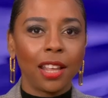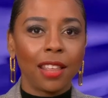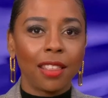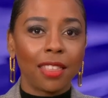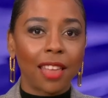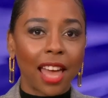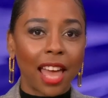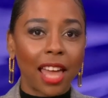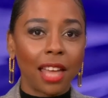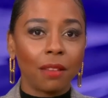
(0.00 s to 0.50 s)

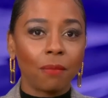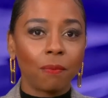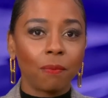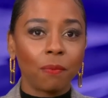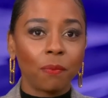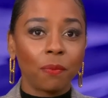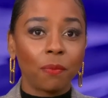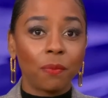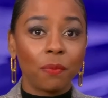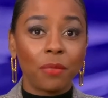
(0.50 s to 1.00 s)

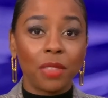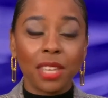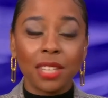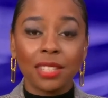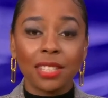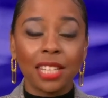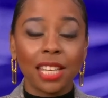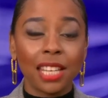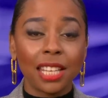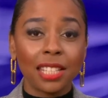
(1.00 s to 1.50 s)
that
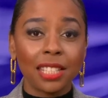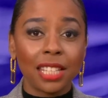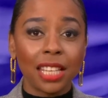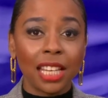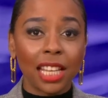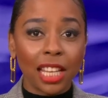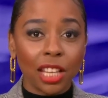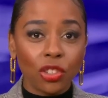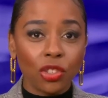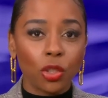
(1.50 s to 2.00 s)
this is
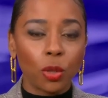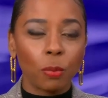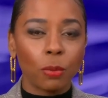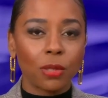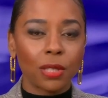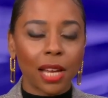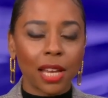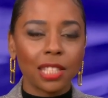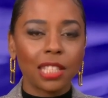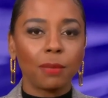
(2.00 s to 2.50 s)
an issue
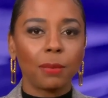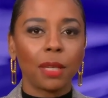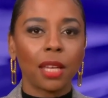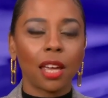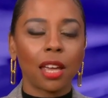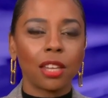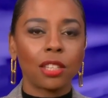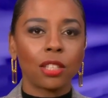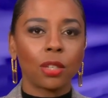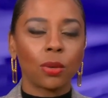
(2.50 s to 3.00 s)
precisely
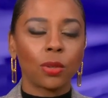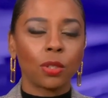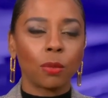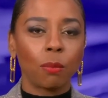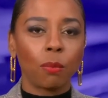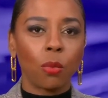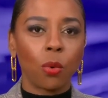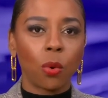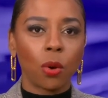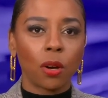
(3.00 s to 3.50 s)
because there is a
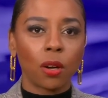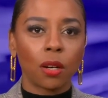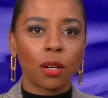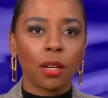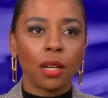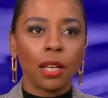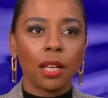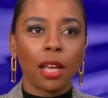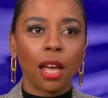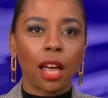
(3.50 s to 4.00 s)
more